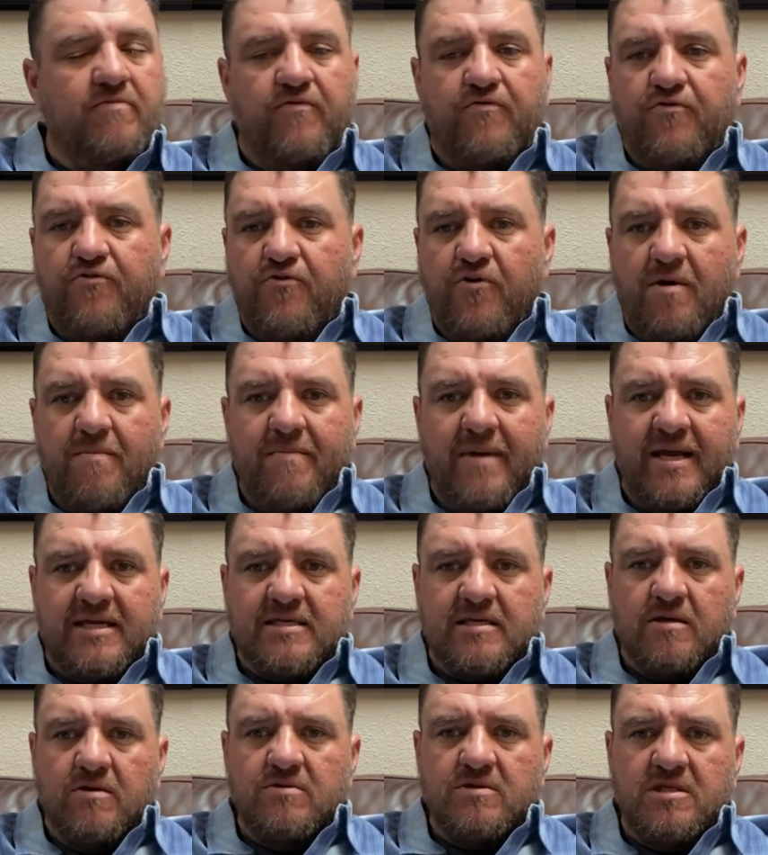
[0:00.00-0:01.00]
from
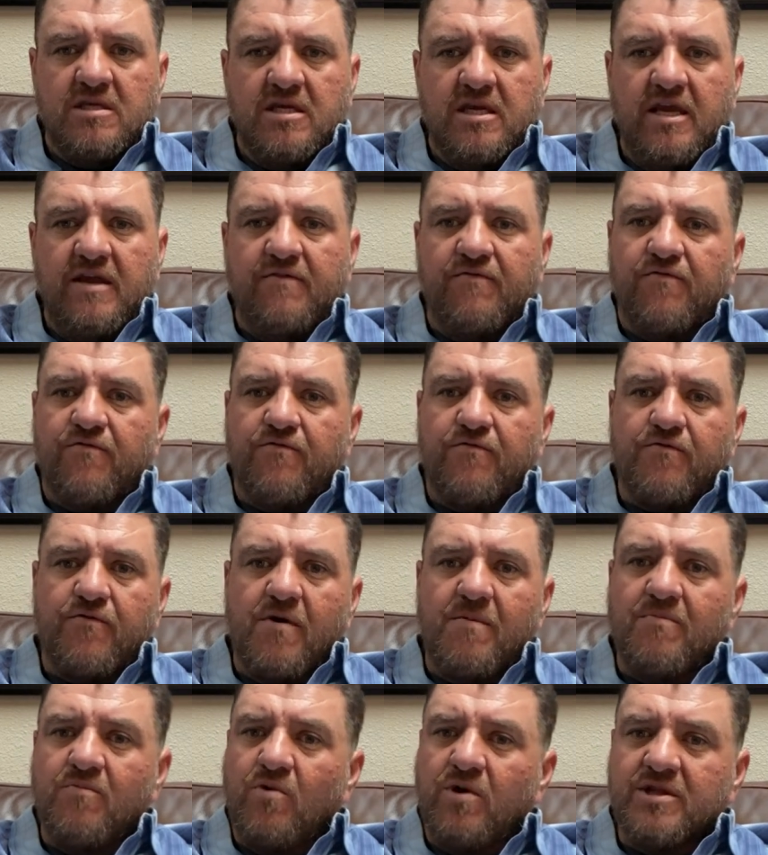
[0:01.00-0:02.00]
Mexico City,
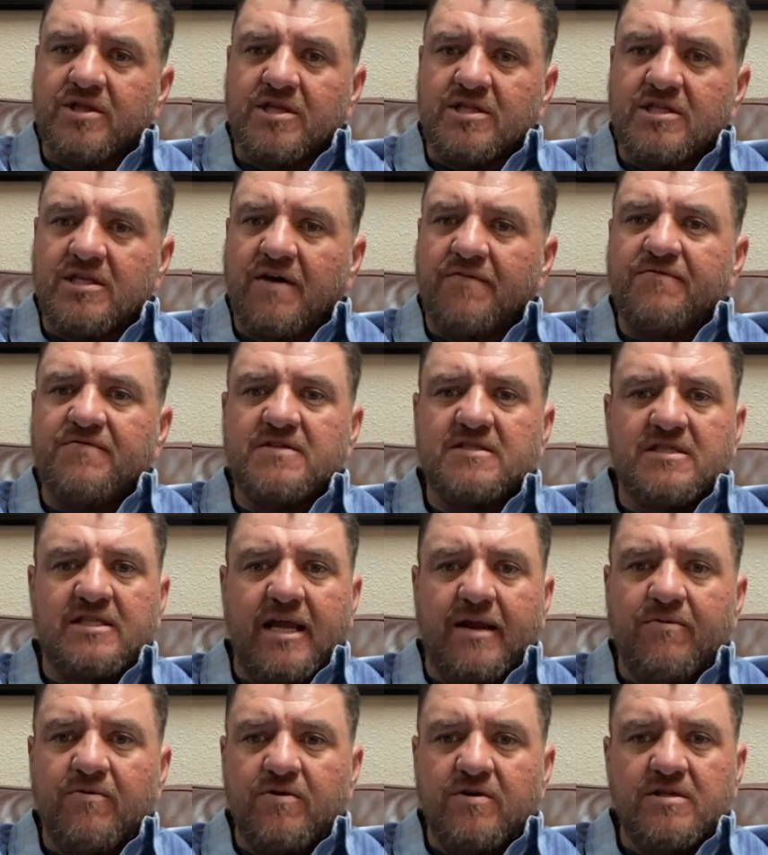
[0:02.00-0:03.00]
from one of the toughest
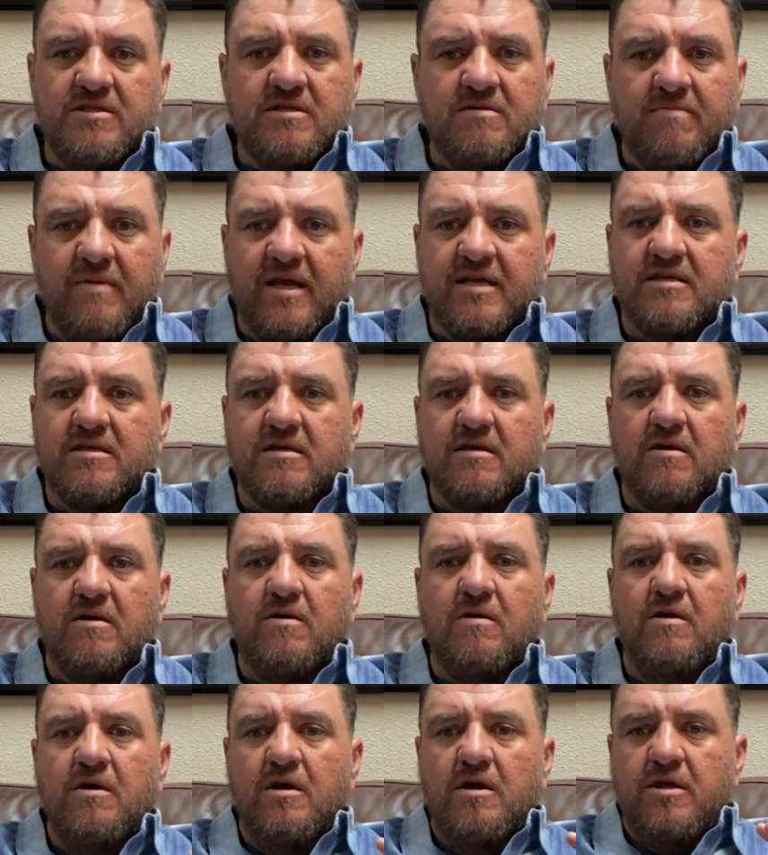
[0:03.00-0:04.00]
neighborhoods in
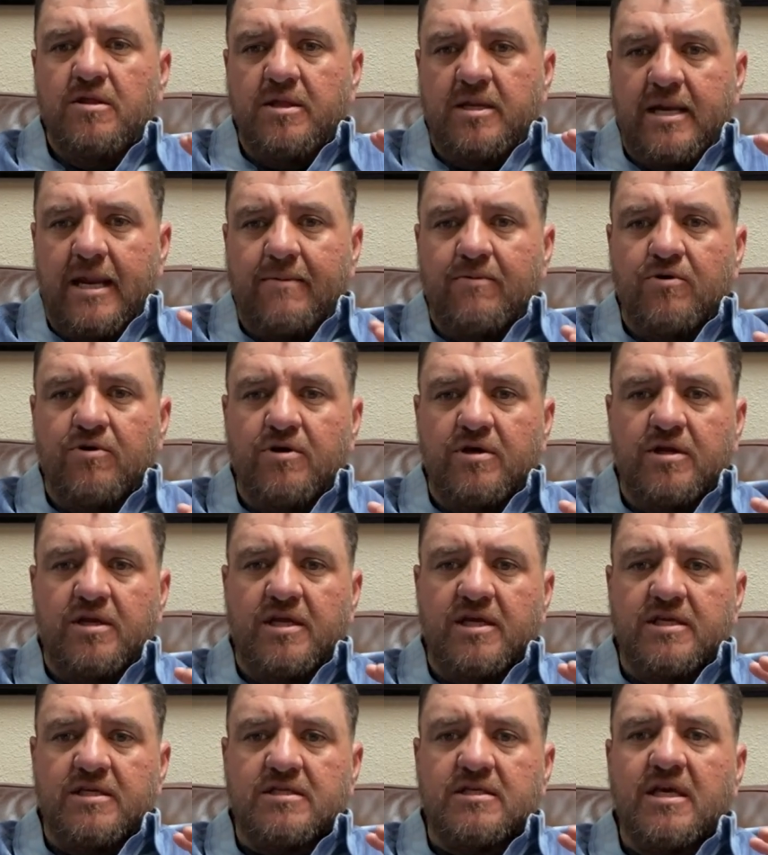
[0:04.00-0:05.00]
Mexico. The neighborhood
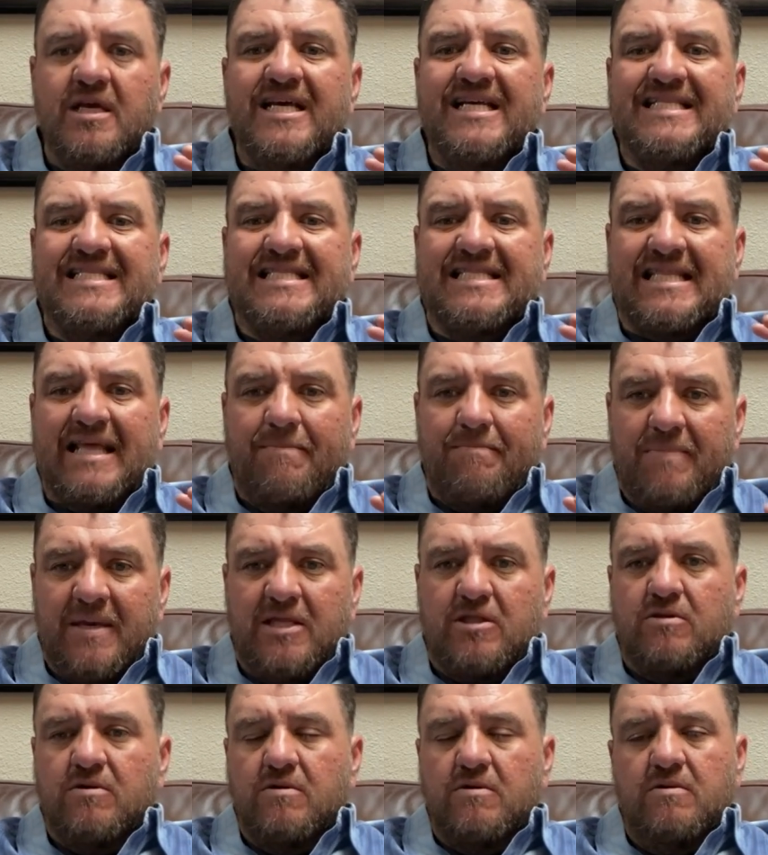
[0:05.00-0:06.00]
is
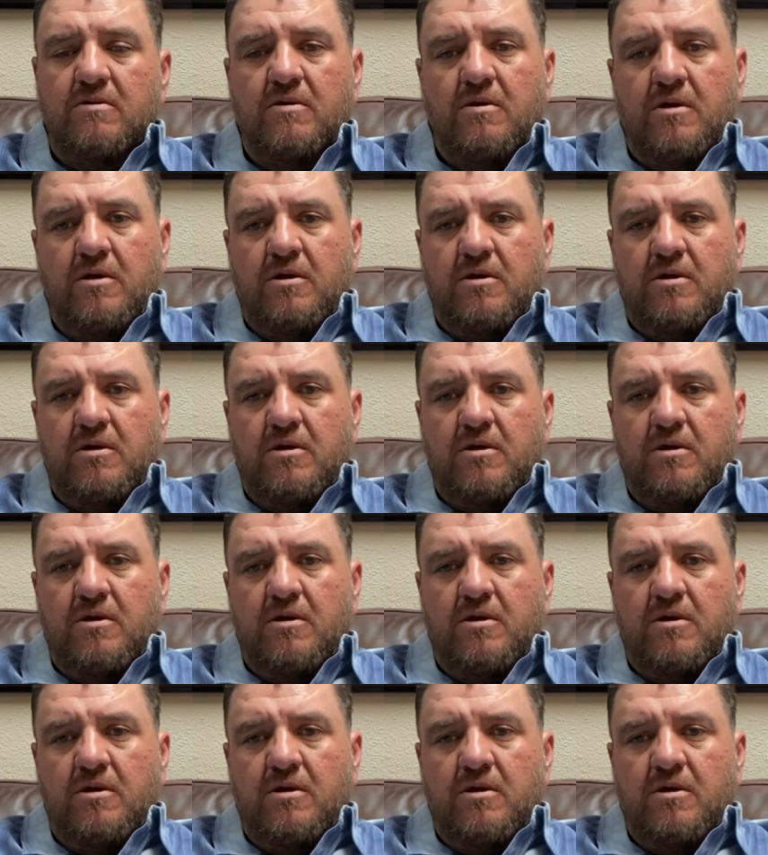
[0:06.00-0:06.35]
Tepito.